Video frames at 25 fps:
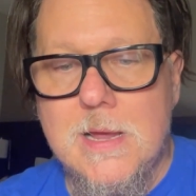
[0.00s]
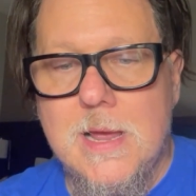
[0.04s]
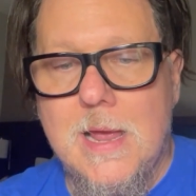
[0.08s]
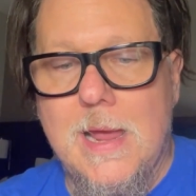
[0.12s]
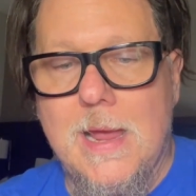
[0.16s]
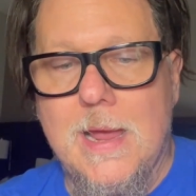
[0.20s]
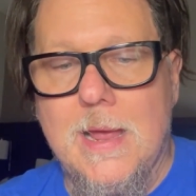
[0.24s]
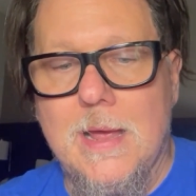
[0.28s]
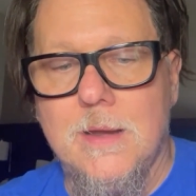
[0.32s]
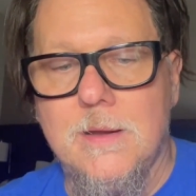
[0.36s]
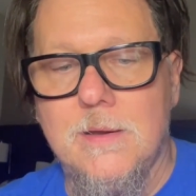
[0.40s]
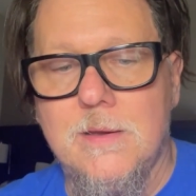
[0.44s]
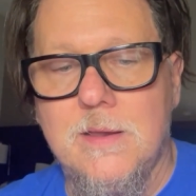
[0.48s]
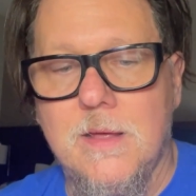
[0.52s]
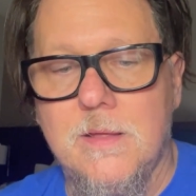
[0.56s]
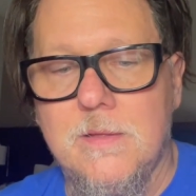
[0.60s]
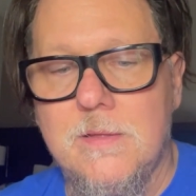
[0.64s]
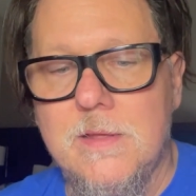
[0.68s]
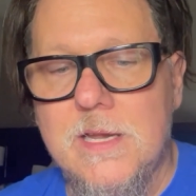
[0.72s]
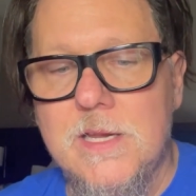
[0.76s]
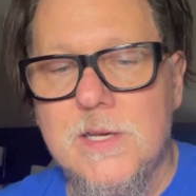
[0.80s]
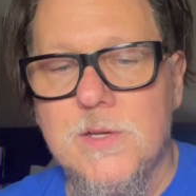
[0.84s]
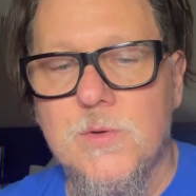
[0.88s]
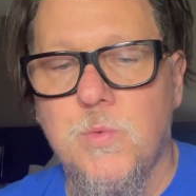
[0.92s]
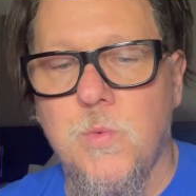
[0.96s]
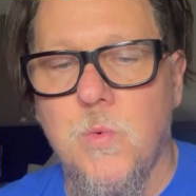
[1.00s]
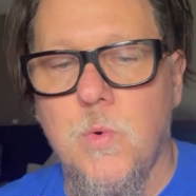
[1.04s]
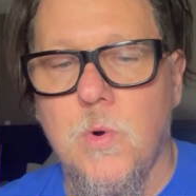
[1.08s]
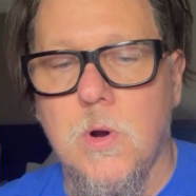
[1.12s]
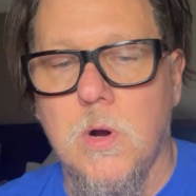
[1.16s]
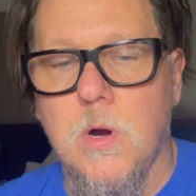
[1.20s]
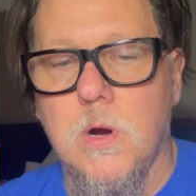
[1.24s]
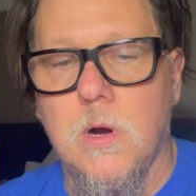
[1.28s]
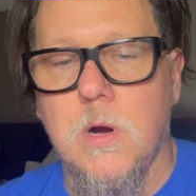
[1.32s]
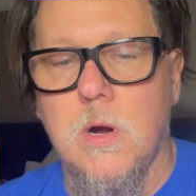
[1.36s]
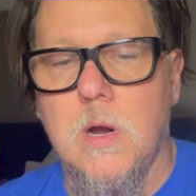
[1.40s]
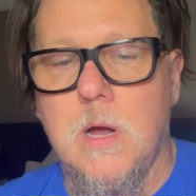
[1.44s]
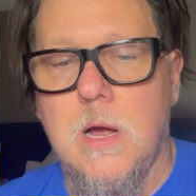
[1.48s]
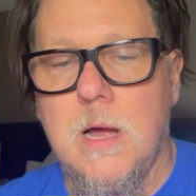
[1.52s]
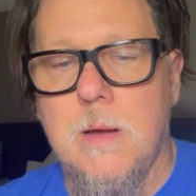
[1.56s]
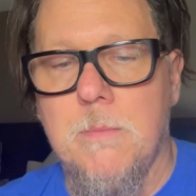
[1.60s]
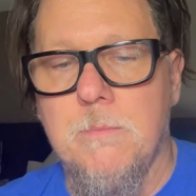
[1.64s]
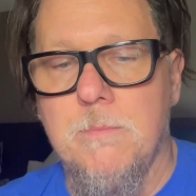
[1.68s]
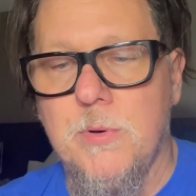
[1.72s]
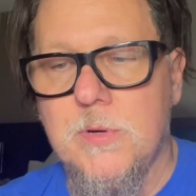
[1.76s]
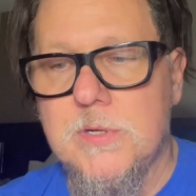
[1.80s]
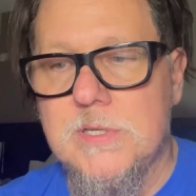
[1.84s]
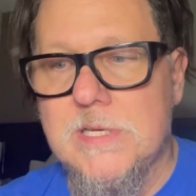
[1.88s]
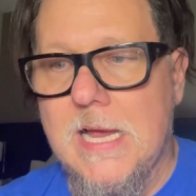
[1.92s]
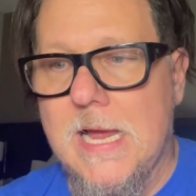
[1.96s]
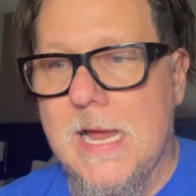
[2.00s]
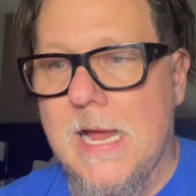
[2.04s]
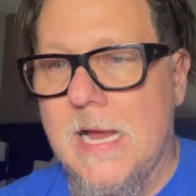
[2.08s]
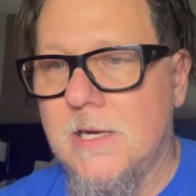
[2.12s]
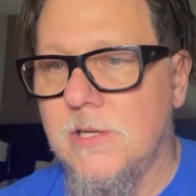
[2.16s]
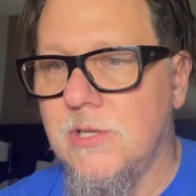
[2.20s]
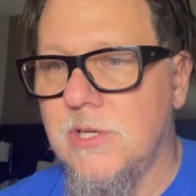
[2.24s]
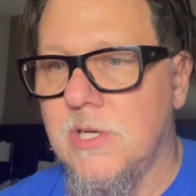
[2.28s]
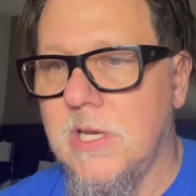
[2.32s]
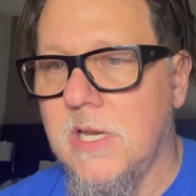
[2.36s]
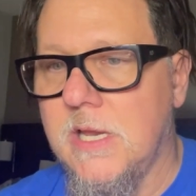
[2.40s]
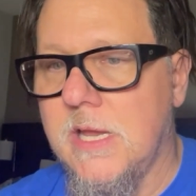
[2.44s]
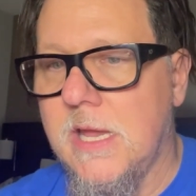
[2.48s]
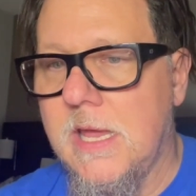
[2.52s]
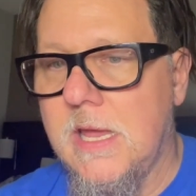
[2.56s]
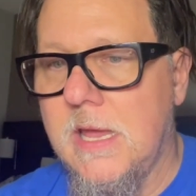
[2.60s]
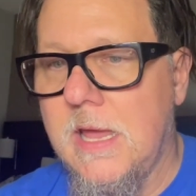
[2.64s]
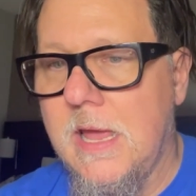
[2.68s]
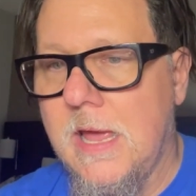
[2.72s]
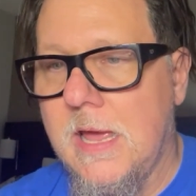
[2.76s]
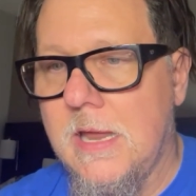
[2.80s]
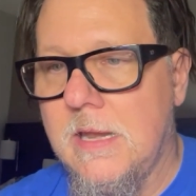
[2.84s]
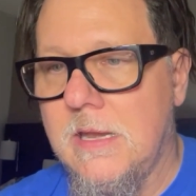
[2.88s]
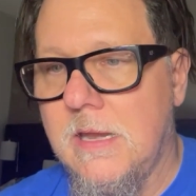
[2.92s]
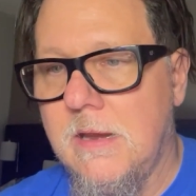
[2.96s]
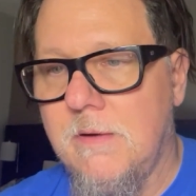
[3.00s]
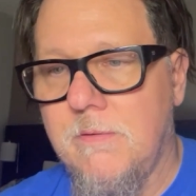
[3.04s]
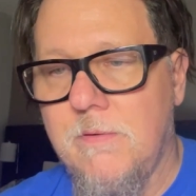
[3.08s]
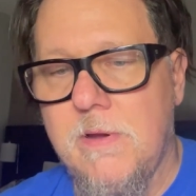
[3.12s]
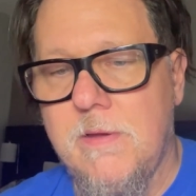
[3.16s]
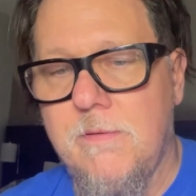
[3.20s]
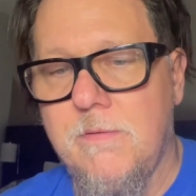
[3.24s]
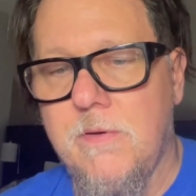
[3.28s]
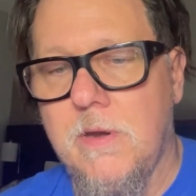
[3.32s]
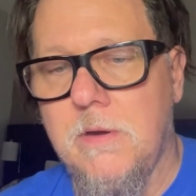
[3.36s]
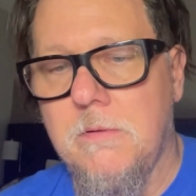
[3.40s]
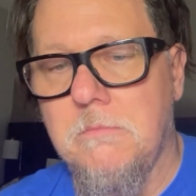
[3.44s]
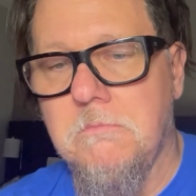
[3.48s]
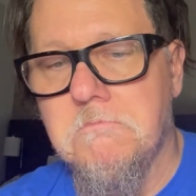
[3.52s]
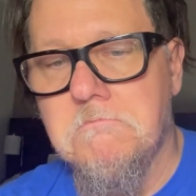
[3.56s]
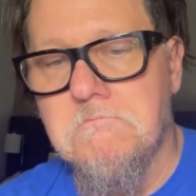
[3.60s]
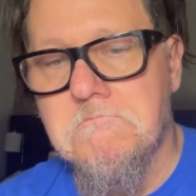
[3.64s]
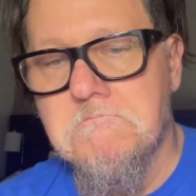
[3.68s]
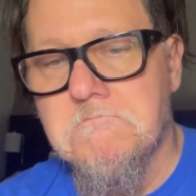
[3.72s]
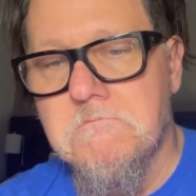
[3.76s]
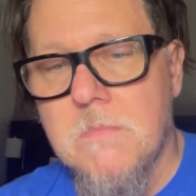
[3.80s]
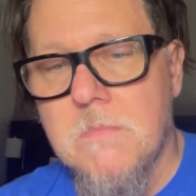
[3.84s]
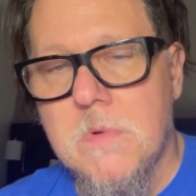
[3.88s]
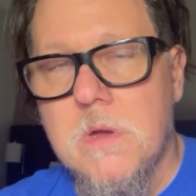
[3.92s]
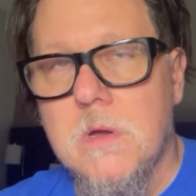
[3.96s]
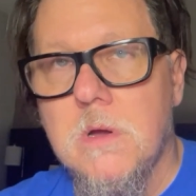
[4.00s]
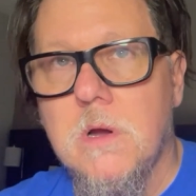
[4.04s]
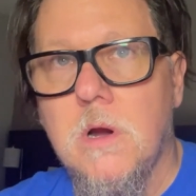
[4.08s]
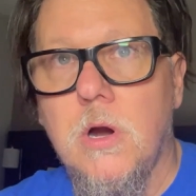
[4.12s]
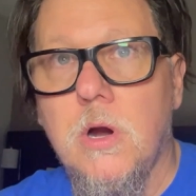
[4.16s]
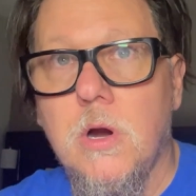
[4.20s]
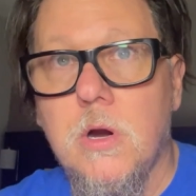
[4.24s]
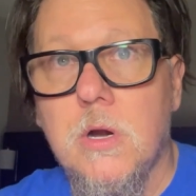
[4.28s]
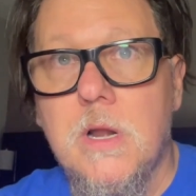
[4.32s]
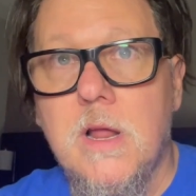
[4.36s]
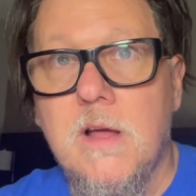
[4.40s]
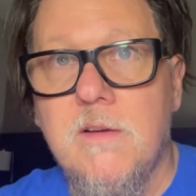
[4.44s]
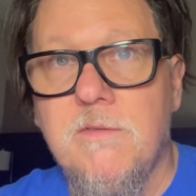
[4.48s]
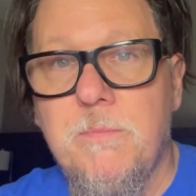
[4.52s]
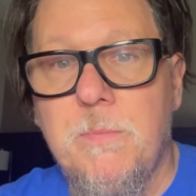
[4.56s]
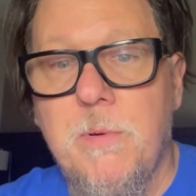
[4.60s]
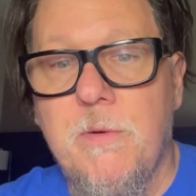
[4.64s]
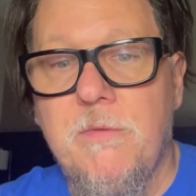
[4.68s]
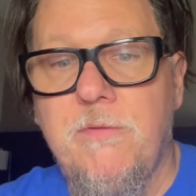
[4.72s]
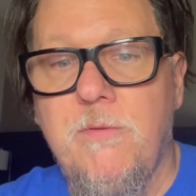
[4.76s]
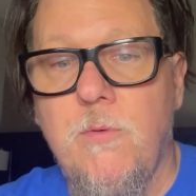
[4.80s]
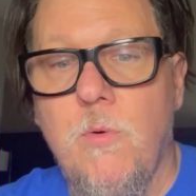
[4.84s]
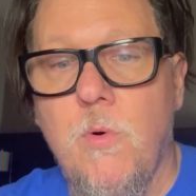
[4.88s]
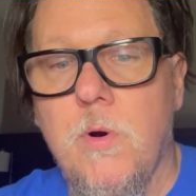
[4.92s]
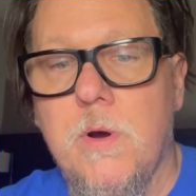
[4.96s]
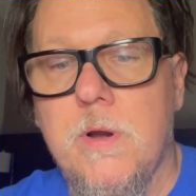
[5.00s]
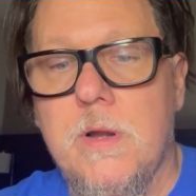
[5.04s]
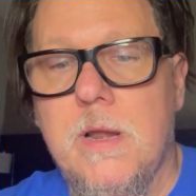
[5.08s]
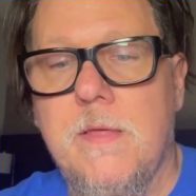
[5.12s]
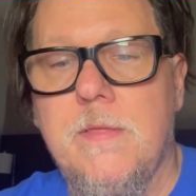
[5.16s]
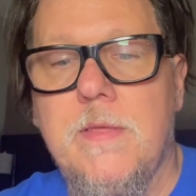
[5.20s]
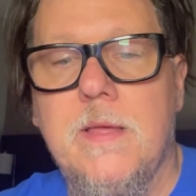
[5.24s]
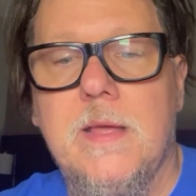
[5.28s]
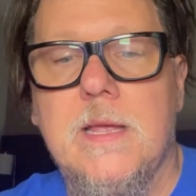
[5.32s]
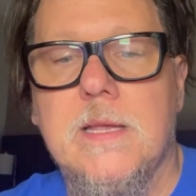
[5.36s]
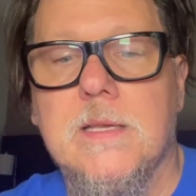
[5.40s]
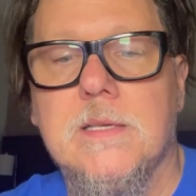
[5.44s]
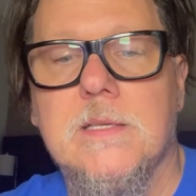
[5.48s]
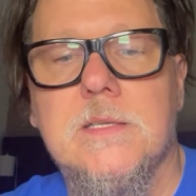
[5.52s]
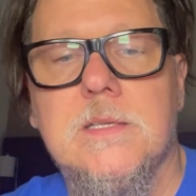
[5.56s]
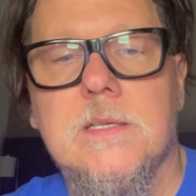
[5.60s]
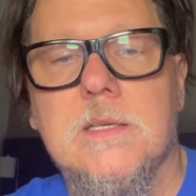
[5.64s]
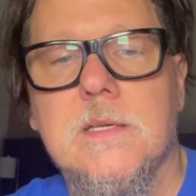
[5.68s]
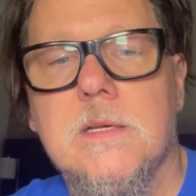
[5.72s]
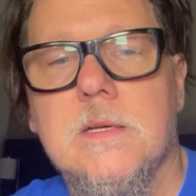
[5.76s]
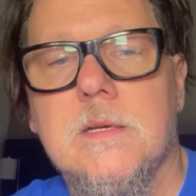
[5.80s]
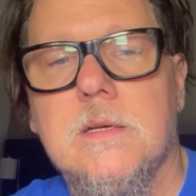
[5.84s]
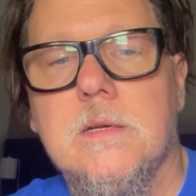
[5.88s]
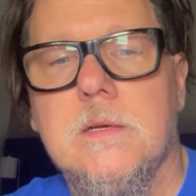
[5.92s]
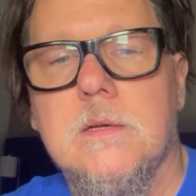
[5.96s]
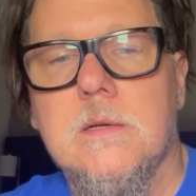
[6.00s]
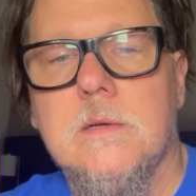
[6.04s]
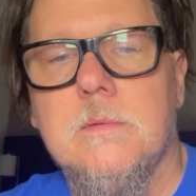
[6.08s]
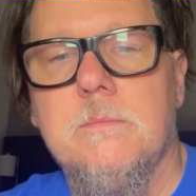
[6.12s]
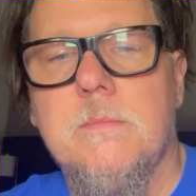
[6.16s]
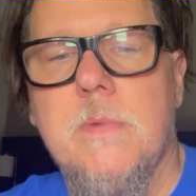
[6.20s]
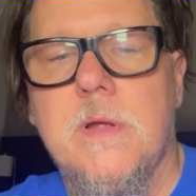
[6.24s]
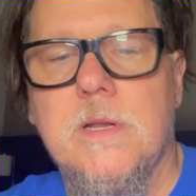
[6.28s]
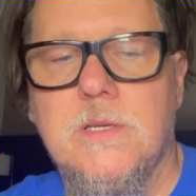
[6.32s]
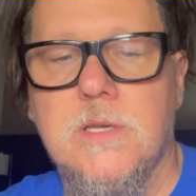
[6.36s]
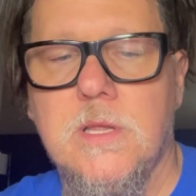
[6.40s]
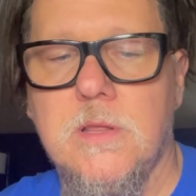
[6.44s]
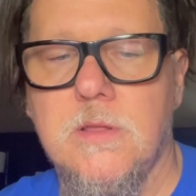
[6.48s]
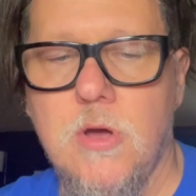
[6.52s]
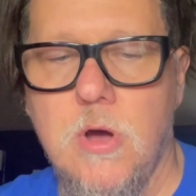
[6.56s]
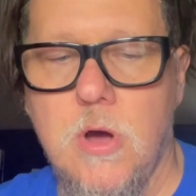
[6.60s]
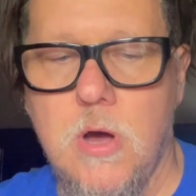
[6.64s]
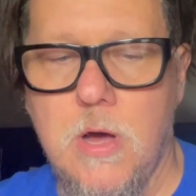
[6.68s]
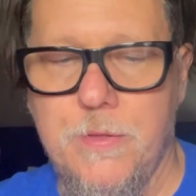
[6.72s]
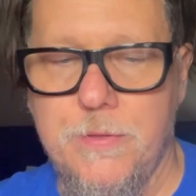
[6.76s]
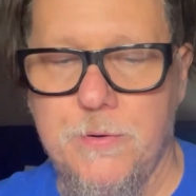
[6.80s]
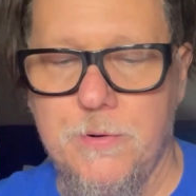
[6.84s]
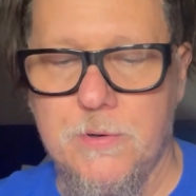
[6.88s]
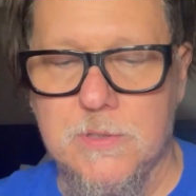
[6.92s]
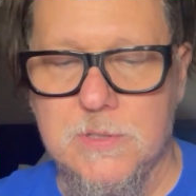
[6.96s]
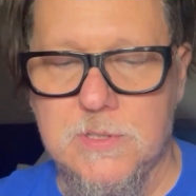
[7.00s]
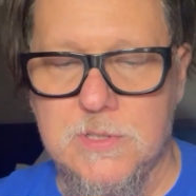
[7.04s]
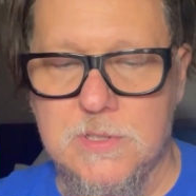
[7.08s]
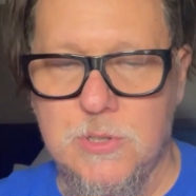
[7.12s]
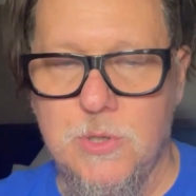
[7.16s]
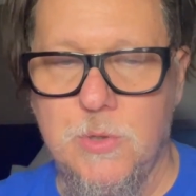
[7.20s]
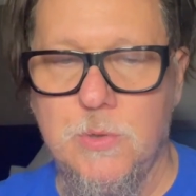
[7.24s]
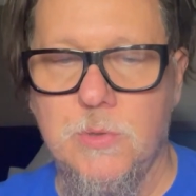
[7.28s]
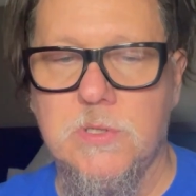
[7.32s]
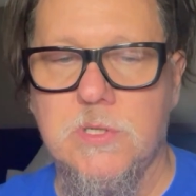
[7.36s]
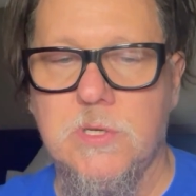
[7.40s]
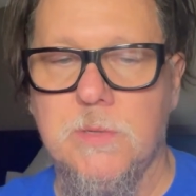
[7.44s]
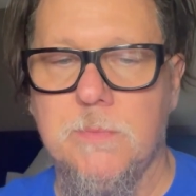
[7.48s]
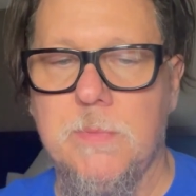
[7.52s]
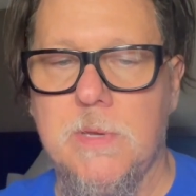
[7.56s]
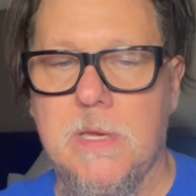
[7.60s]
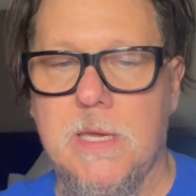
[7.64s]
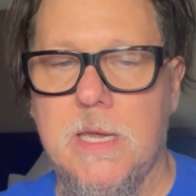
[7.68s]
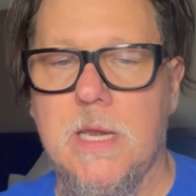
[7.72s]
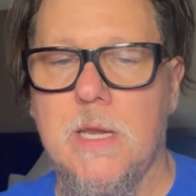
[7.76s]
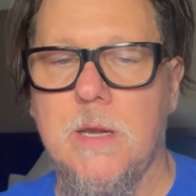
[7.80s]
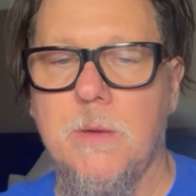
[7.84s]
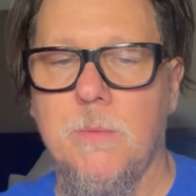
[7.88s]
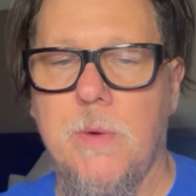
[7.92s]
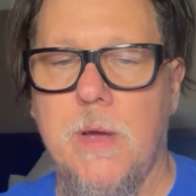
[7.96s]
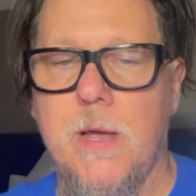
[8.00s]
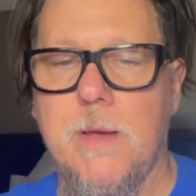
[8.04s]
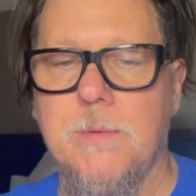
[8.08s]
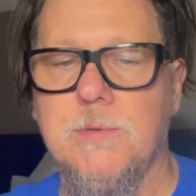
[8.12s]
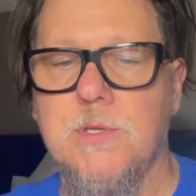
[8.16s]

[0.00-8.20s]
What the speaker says: And these were books I actually had never even heard of before, and I think, as mentioned, the author is new to me anyway.